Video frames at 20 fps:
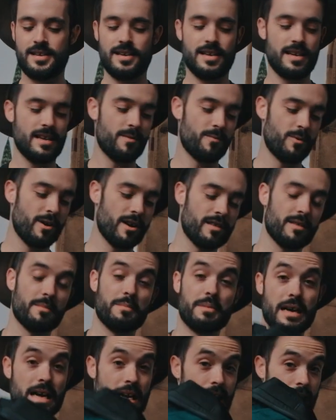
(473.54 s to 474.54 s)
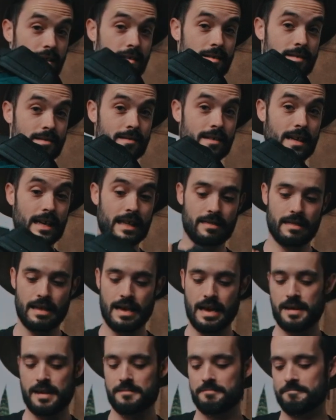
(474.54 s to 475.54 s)
and wear the bag like
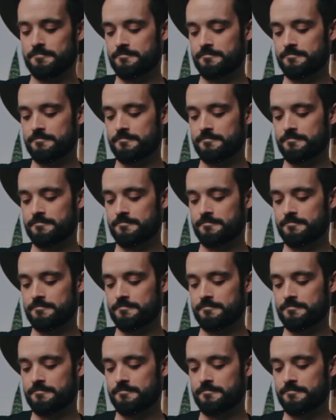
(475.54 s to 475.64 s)
that.